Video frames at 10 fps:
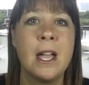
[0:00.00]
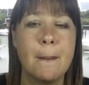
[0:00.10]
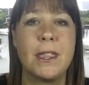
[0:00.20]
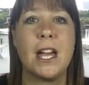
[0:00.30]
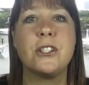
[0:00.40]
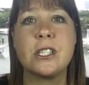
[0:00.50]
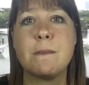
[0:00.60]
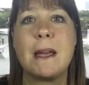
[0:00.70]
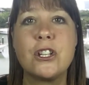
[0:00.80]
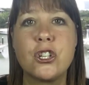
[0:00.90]
But that just
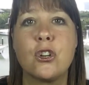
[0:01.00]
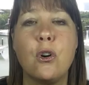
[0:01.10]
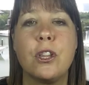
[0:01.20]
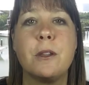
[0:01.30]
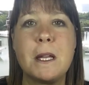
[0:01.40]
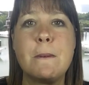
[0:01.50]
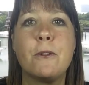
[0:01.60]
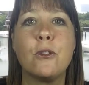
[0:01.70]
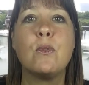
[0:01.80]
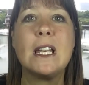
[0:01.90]
makes sure that the people
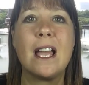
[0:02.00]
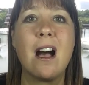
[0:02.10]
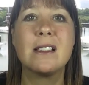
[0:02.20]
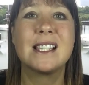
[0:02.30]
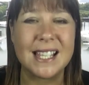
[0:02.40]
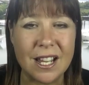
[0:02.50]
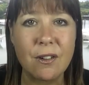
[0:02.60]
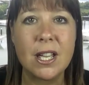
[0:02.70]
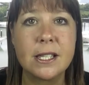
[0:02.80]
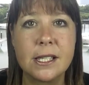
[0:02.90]
that really are
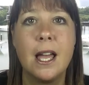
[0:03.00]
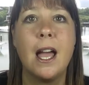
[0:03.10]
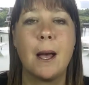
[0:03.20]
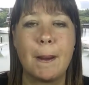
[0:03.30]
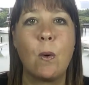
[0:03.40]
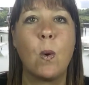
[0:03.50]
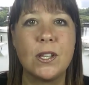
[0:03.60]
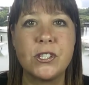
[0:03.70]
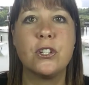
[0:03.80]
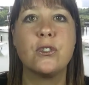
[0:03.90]
serious about
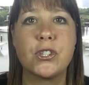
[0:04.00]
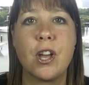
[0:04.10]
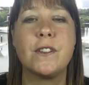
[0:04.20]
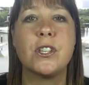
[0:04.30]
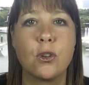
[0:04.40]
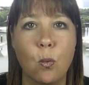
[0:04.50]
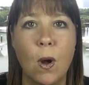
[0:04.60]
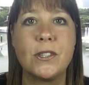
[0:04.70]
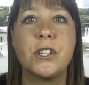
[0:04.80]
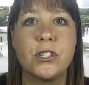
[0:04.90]
wanting your services or
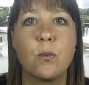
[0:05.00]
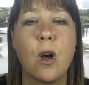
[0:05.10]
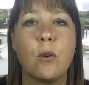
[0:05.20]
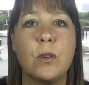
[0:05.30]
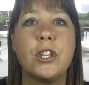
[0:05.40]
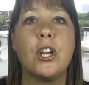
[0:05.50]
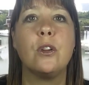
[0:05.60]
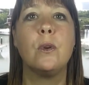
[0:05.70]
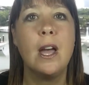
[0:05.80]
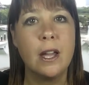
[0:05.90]
wanting to work with
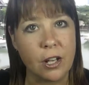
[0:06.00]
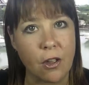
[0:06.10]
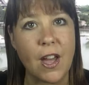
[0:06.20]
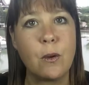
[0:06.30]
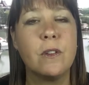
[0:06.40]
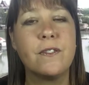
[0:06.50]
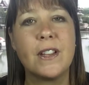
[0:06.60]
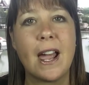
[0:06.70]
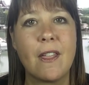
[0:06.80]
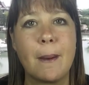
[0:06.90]
you, they will fill
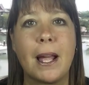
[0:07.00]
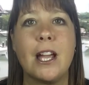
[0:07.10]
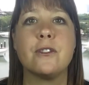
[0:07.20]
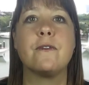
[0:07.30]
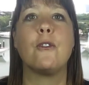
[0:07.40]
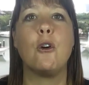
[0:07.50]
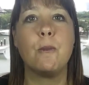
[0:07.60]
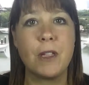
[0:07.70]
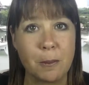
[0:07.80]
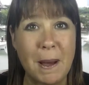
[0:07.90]
out the application form,
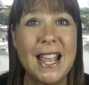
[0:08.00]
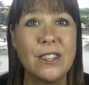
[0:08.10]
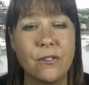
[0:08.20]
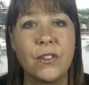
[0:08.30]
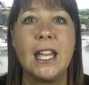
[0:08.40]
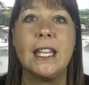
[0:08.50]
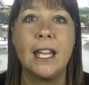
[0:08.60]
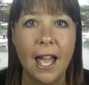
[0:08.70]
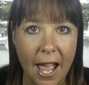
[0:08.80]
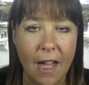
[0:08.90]
they'll pay the fee,
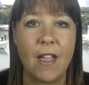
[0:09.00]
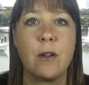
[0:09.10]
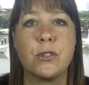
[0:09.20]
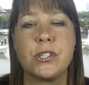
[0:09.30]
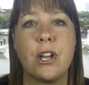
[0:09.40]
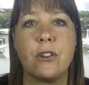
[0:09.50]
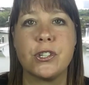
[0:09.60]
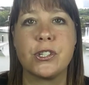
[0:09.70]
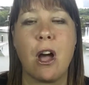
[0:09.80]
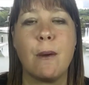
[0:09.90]
and they will sit on a
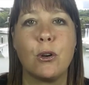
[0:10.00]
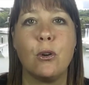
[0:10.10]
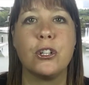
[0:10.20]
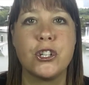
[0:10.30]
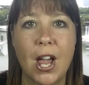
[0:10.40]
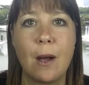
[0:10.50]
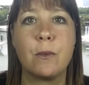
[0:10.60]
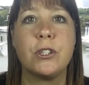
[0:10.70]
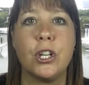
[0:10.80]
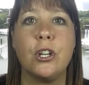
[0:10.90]
Skype call and chat
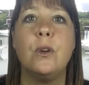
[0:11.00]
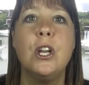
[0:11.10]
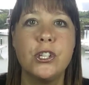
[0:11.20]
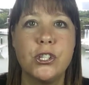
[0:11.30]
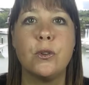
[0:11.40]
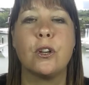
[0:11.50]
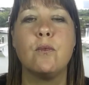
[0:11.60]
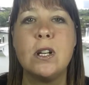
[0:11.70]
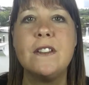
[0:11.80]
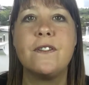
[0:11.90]
with you so you can
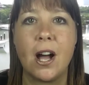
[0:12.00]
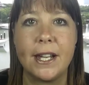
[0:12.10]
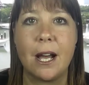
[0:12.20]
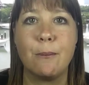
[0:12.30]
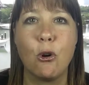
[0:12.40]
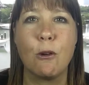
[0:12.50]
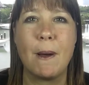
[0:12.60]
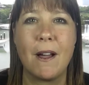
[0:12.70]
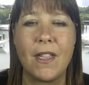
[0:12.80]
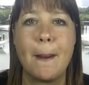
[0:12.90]
really find out more
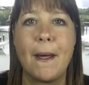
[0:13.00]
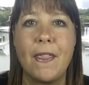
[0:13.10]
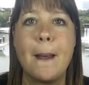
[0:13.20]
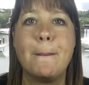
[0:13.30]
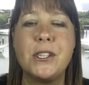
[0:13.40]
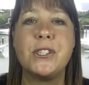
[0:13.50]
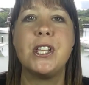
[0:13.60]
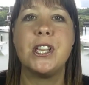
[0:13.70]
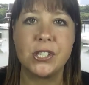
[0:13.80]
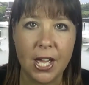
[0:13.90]
about them and their business